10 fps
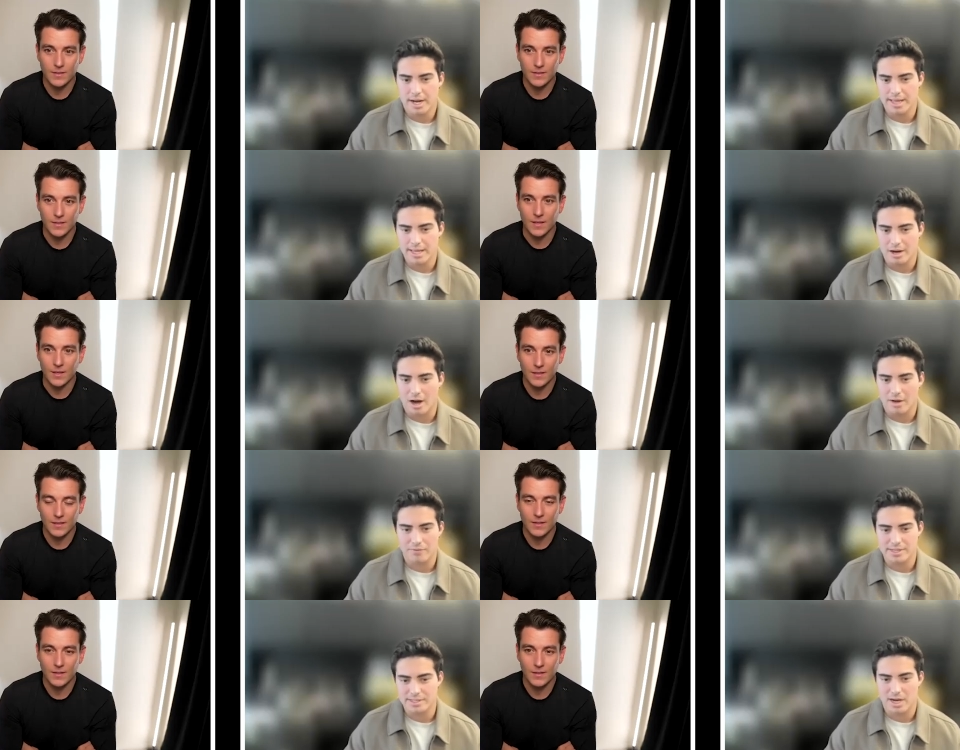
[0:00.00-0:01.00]
Speaker 1: I think yeah.
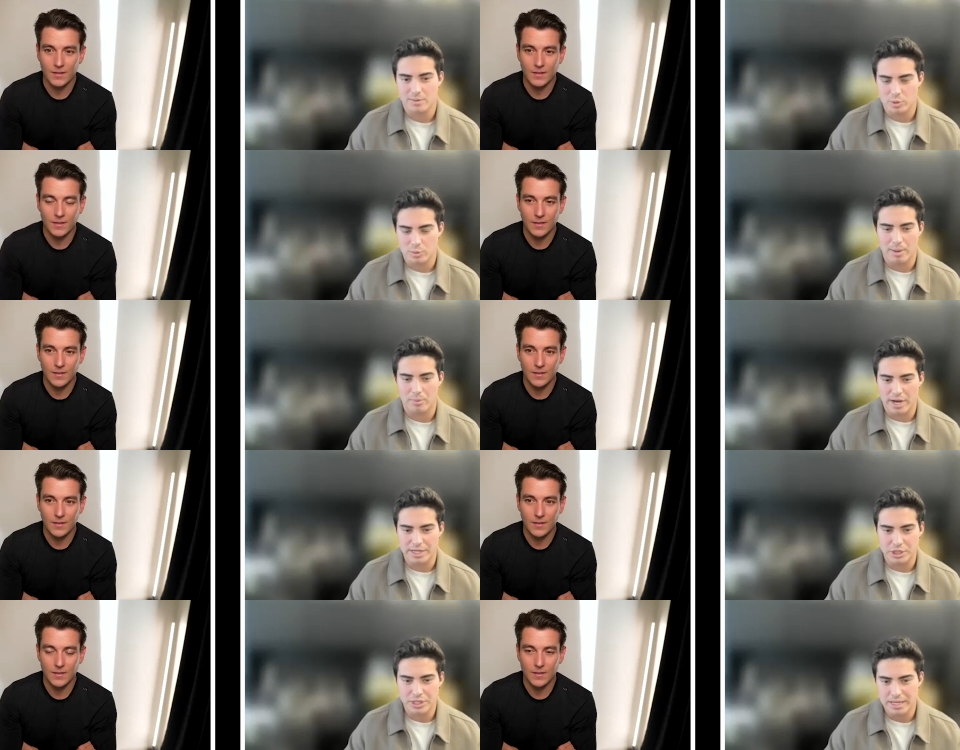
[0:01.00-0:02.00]
confidence comes with
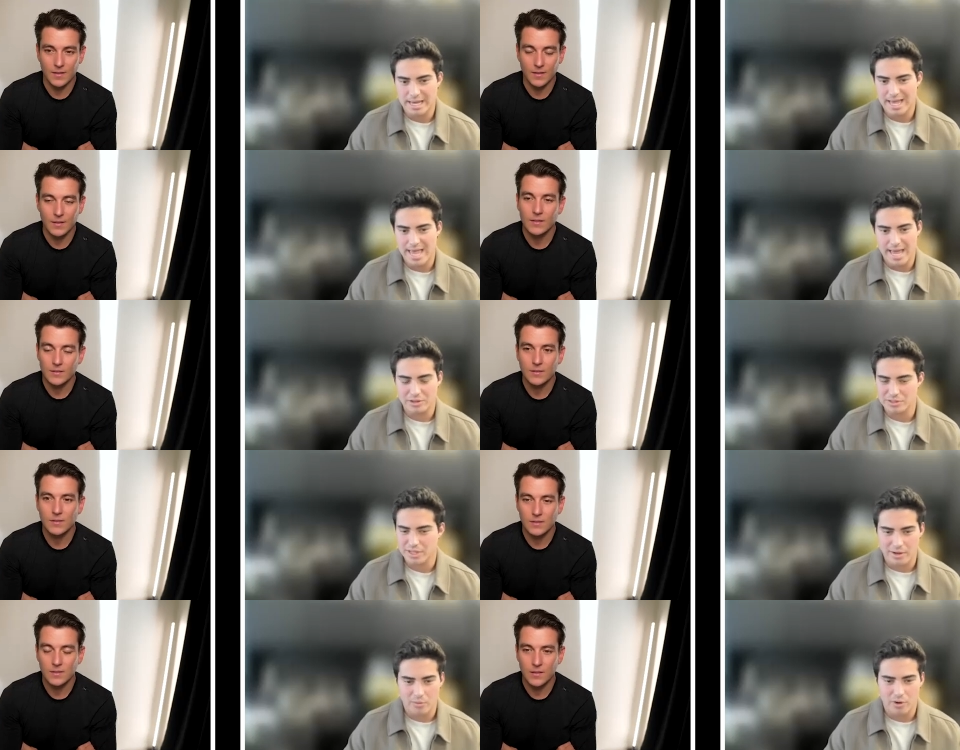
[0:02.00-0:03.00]
preparation, and there's
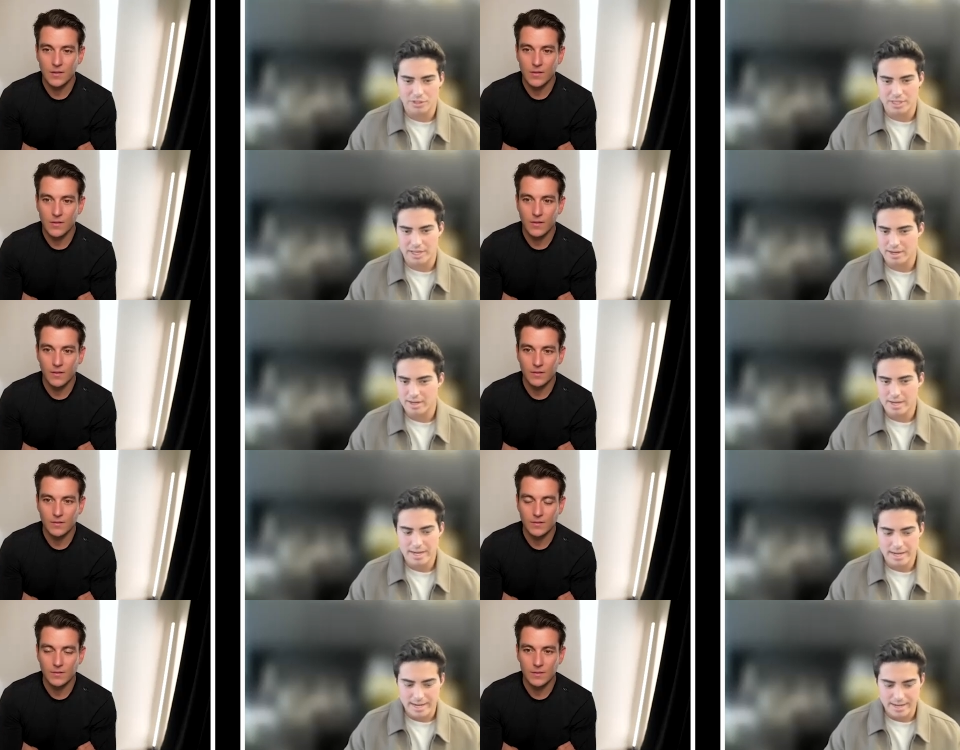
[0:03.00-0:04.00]
nothing worse than
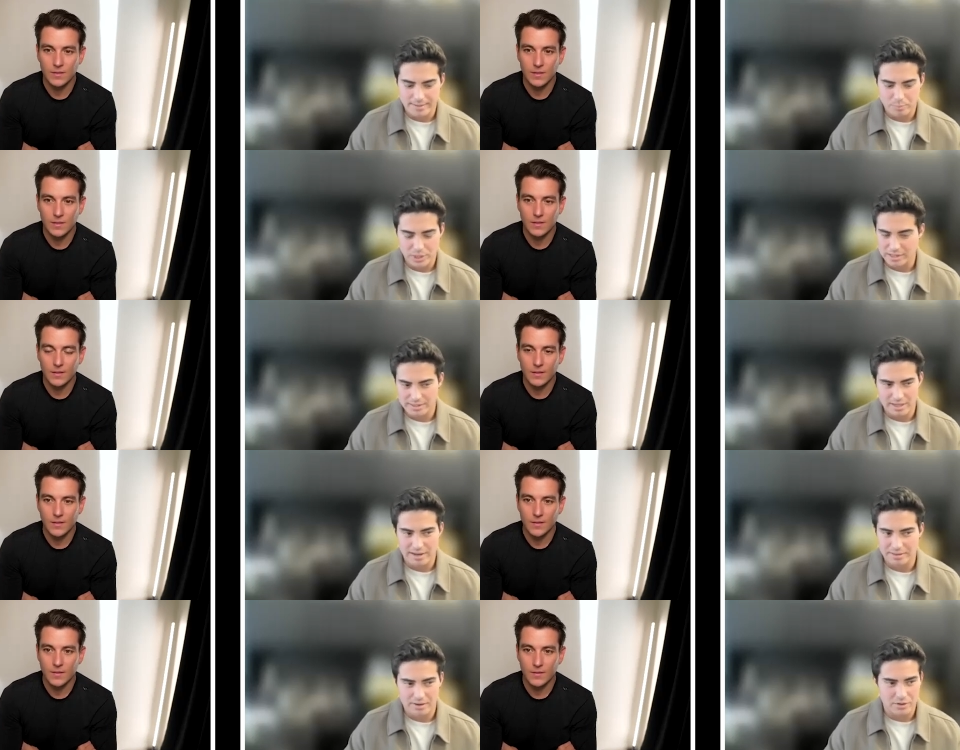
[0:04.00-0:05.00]
um, putting
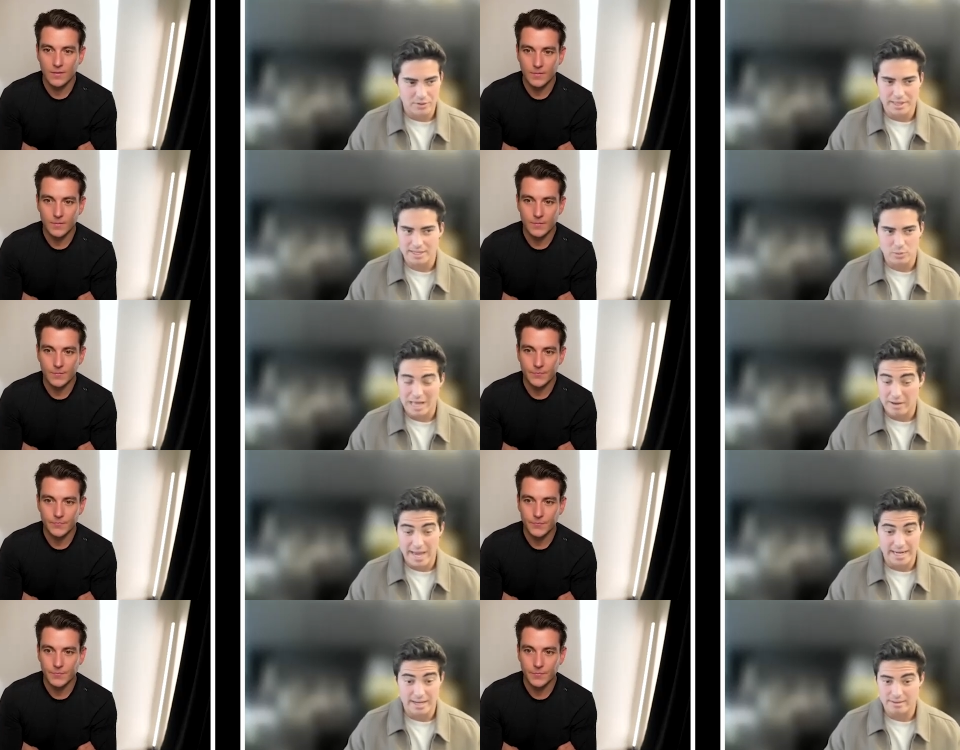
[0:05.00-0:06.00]
yourself out there and doing things
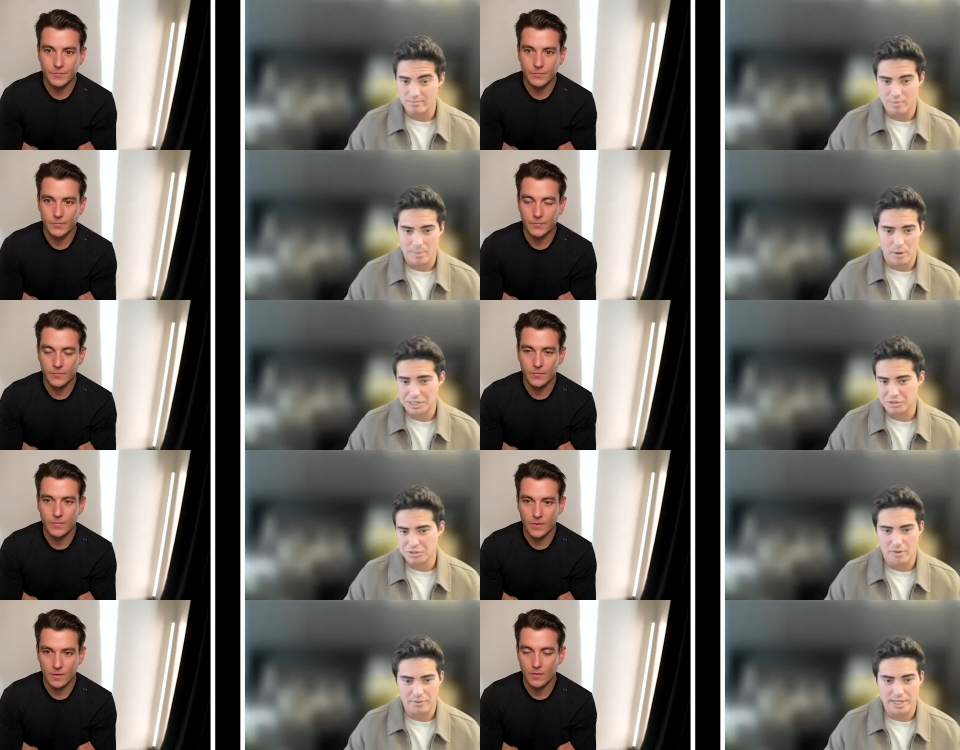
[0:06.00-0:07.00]
without any preparation,
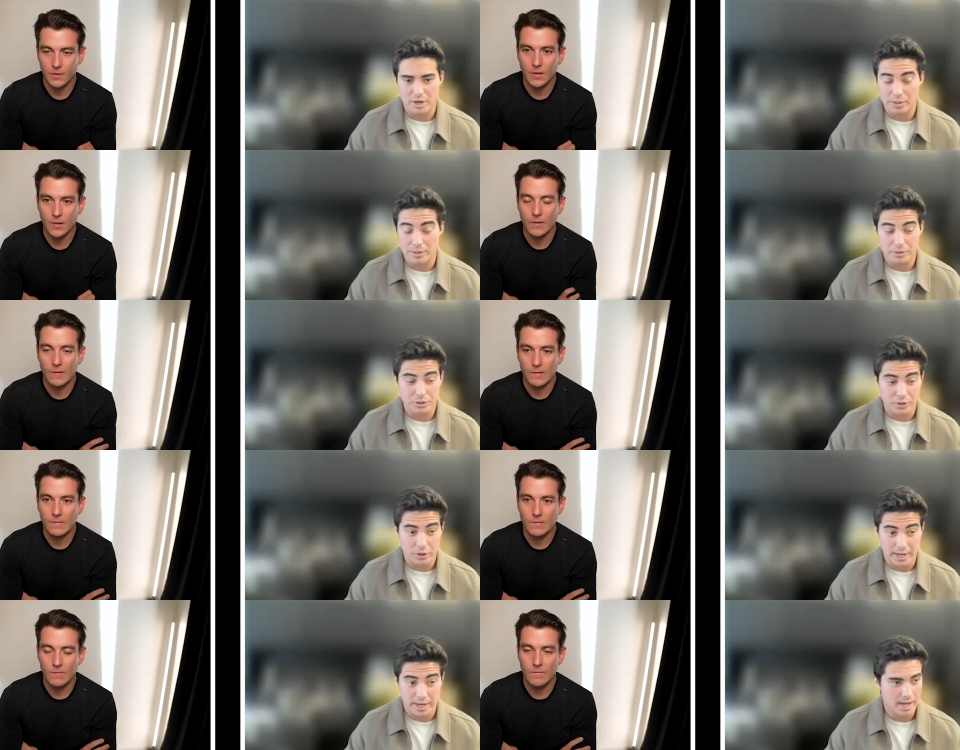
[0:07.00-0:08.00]
not really knowing what you're
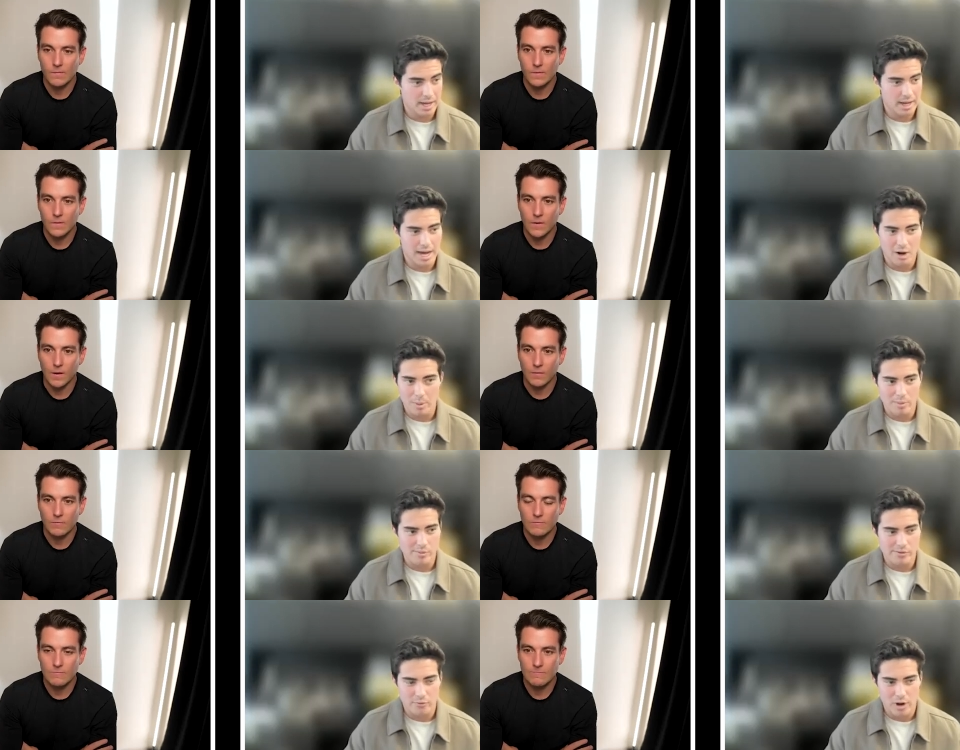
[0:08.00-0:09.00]
doing. I yeah. remember
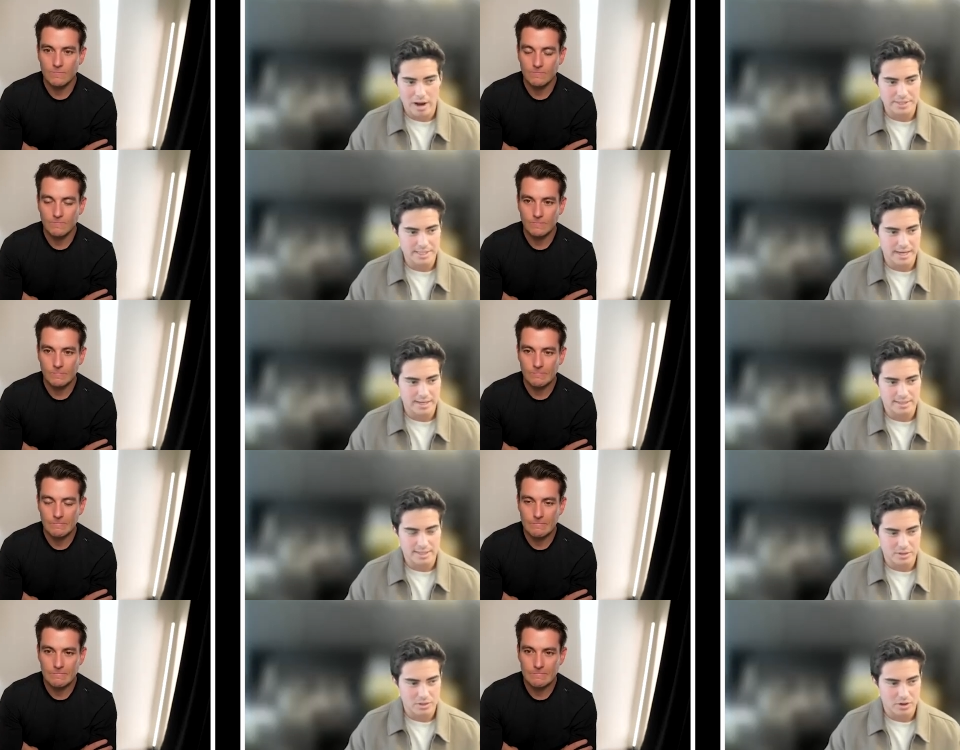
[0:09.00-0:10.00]
before I was taking
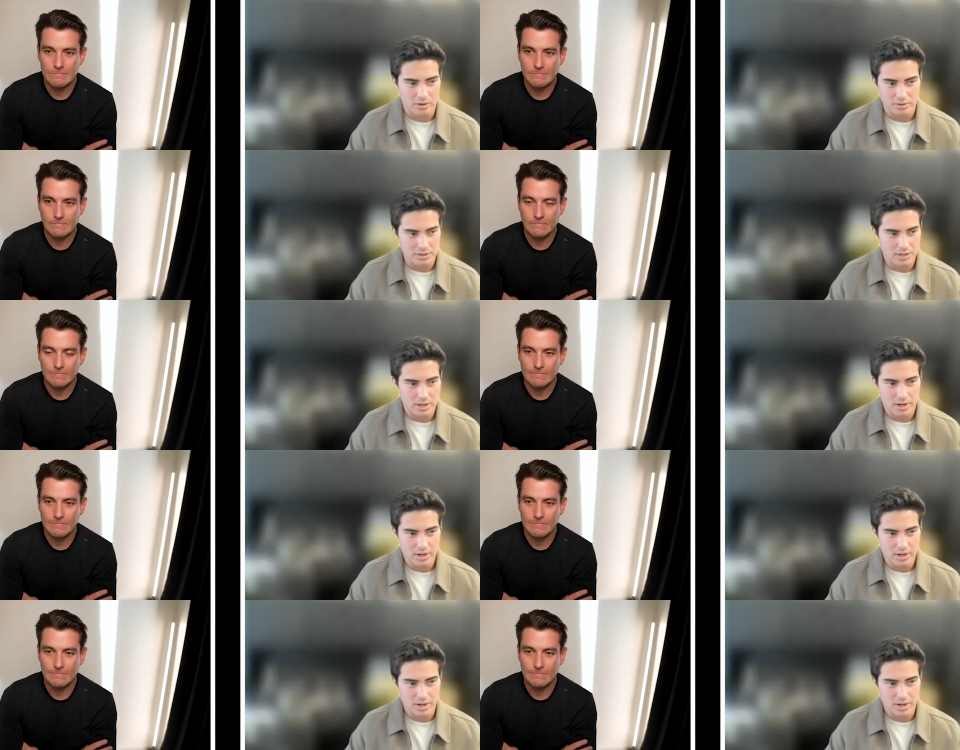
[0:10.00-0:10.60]
sales calls,